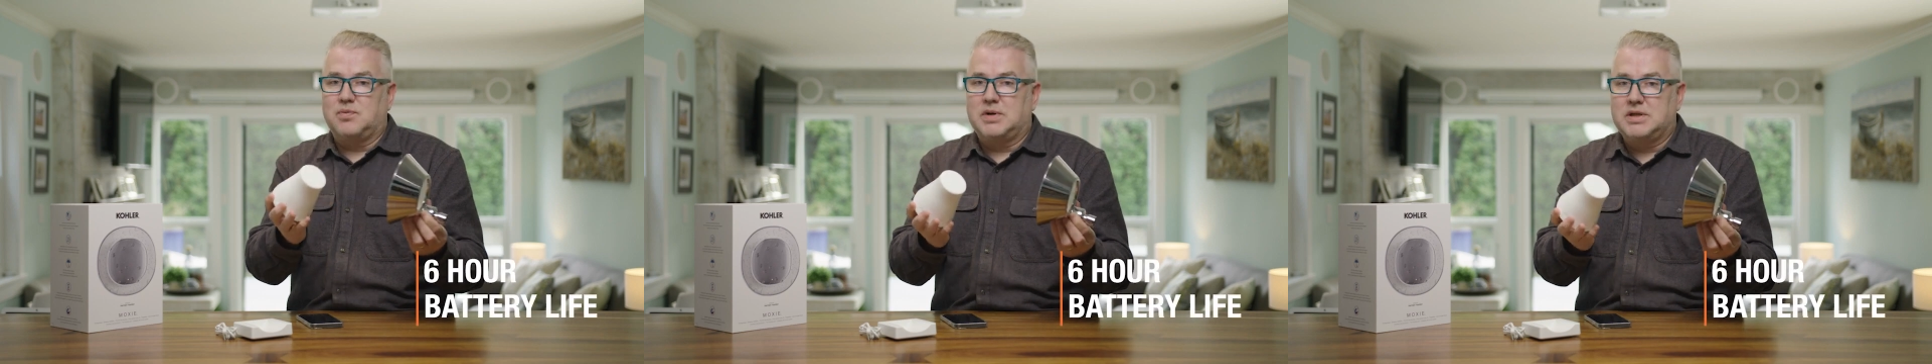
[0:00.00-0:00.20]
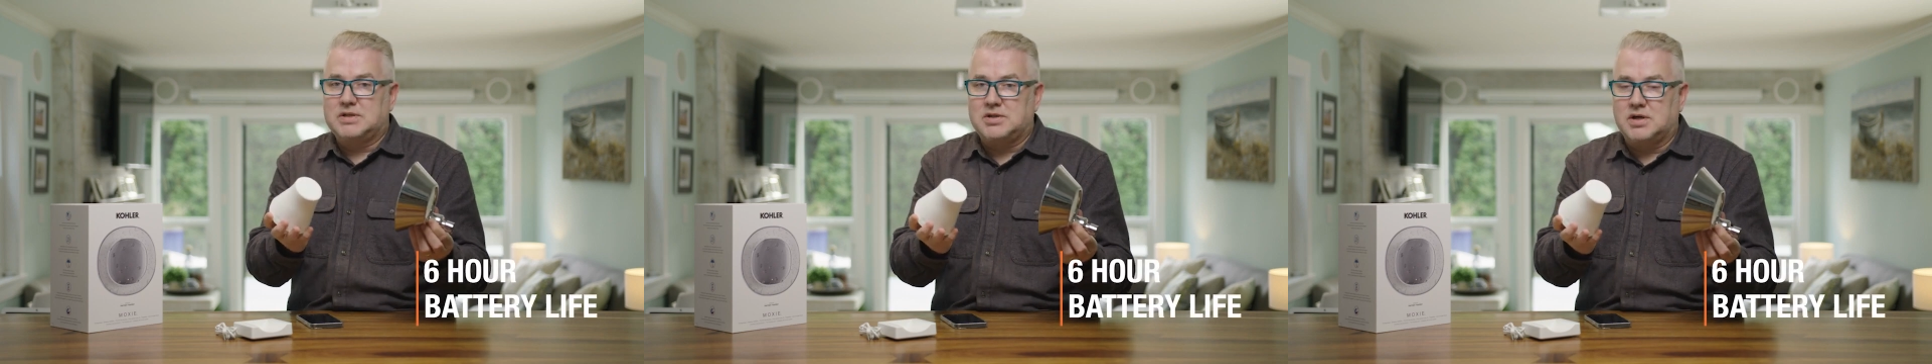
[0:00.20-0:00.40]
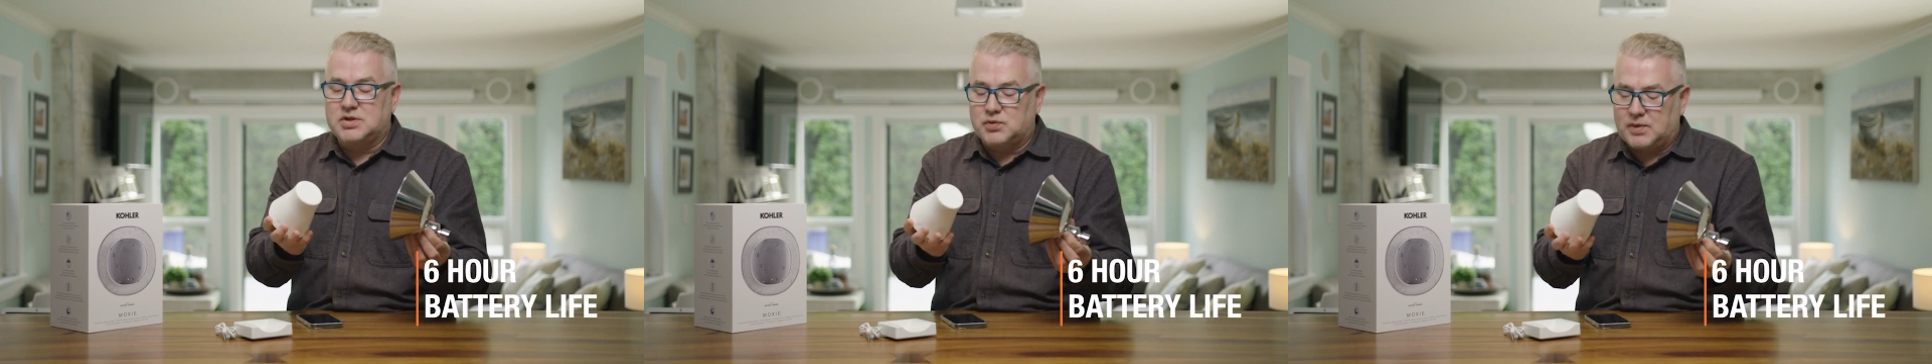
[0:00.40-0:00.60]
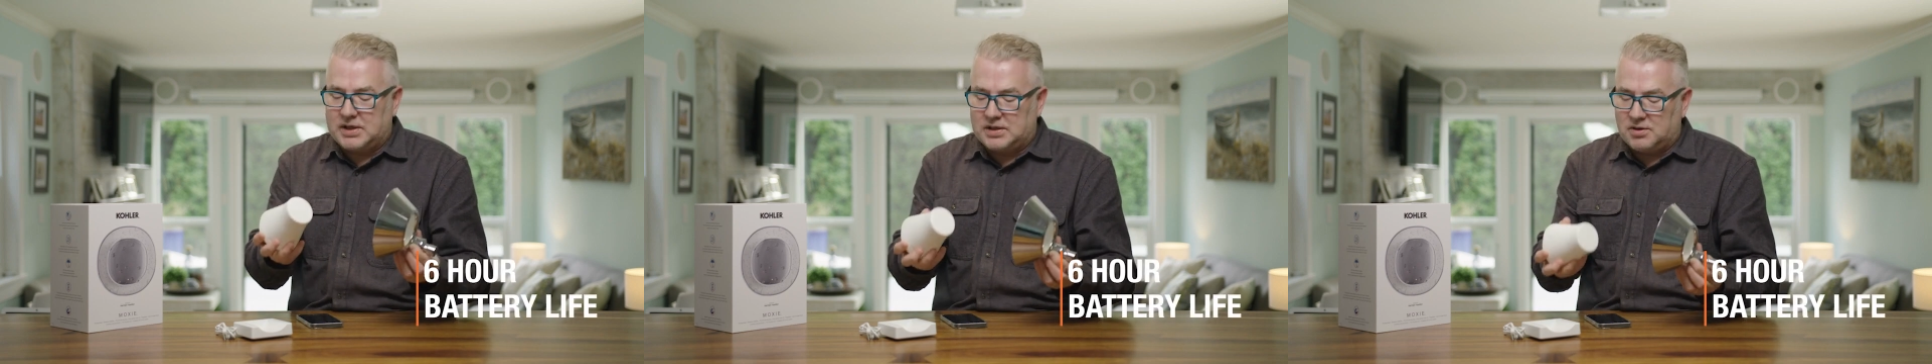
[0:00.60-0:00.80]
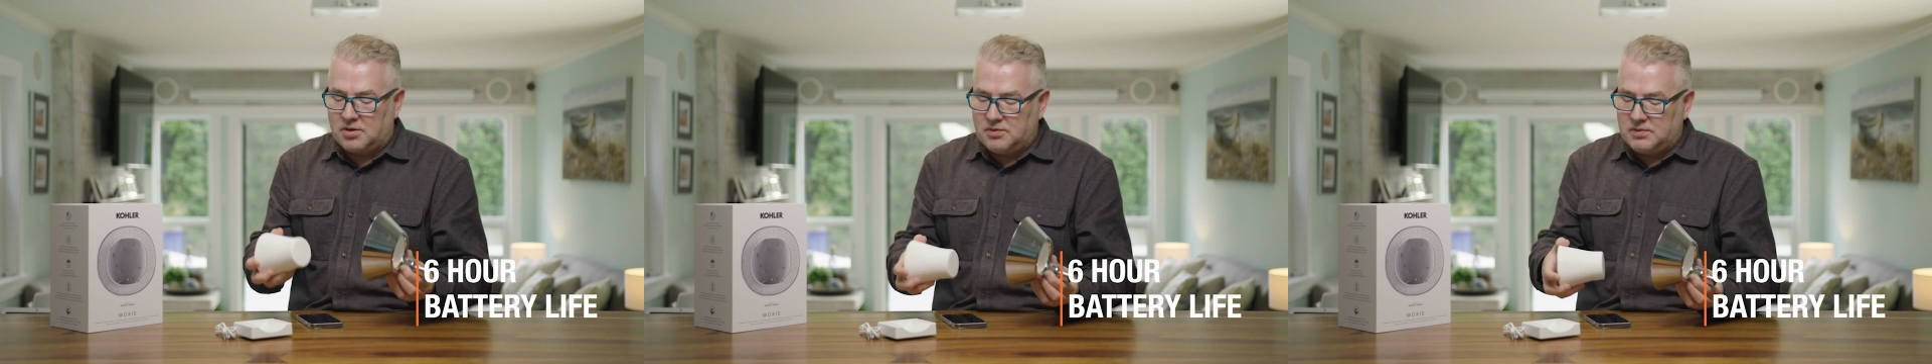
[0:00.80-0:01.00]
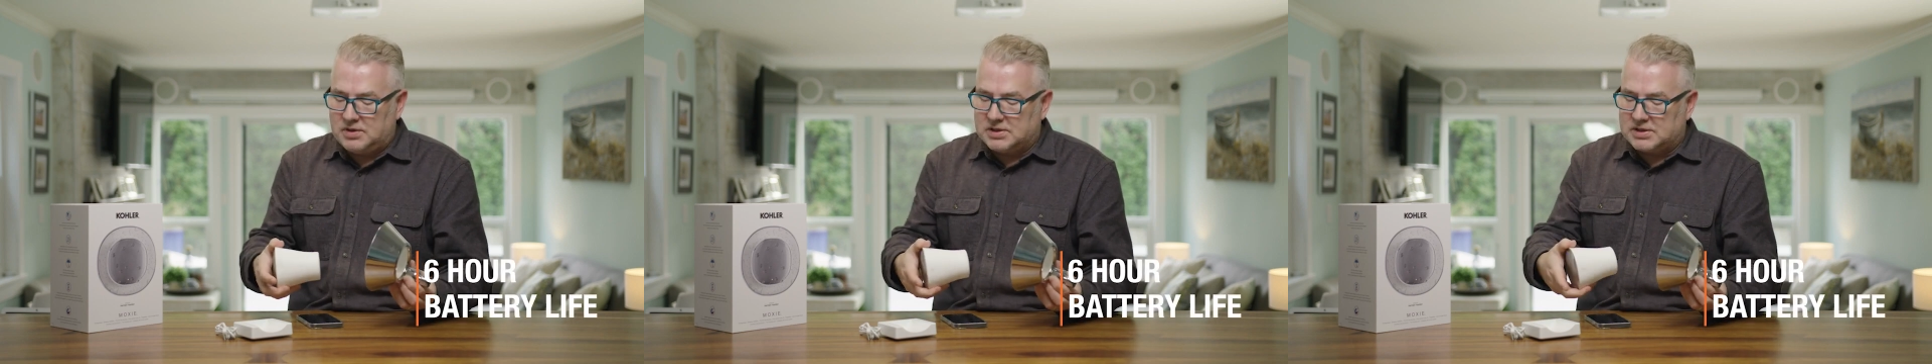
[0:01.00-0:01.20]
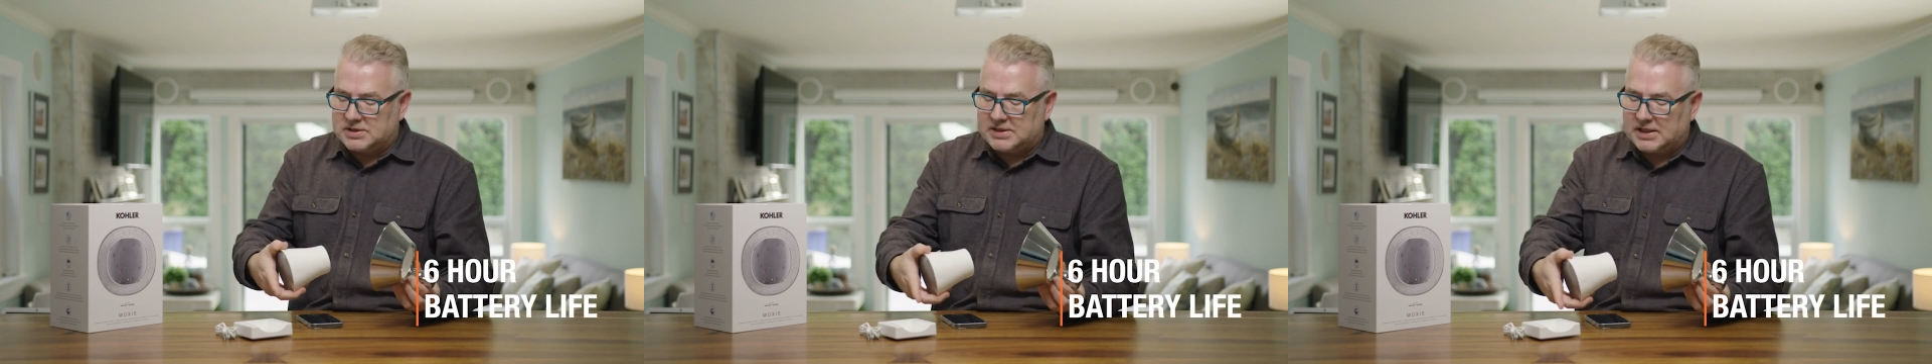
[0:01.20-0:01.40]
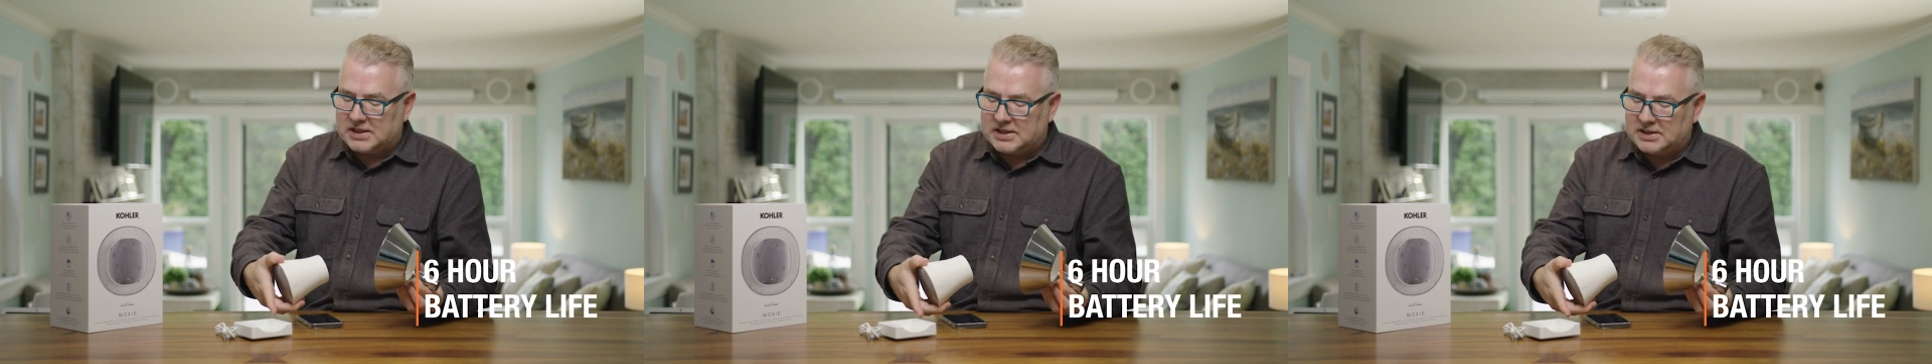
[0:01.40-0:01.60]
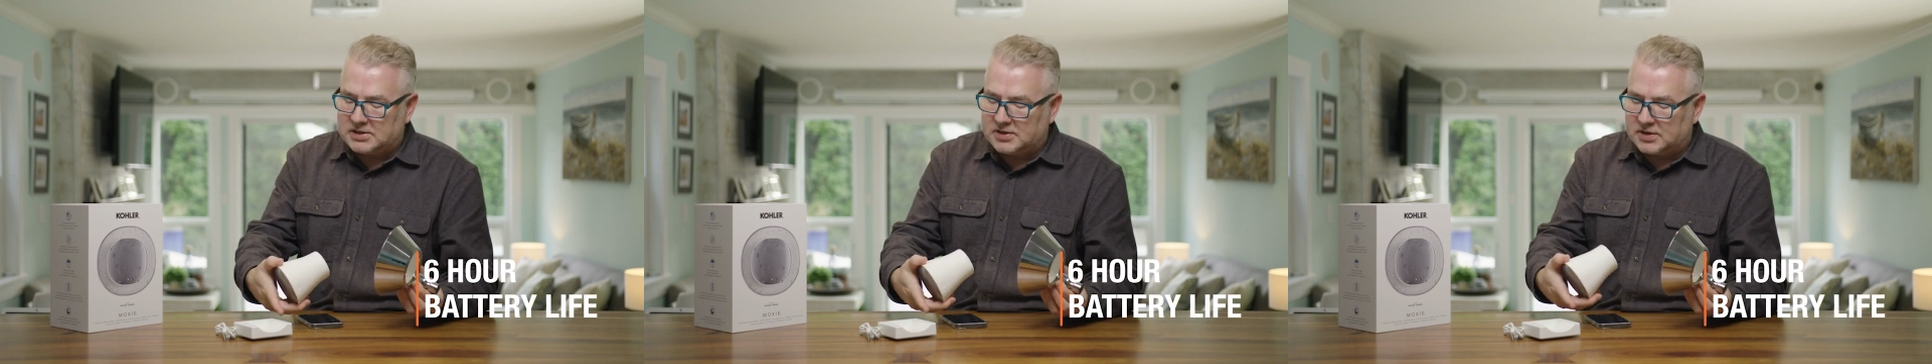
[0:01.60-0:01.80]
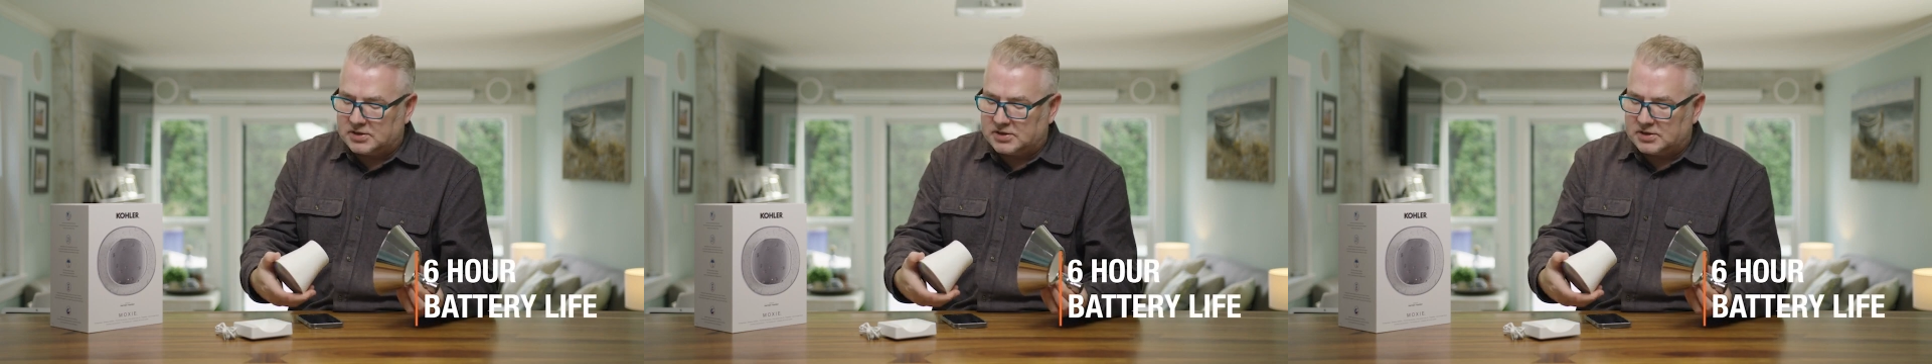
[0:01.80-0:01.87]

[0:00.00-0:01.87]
When it starts running low, you just stick it into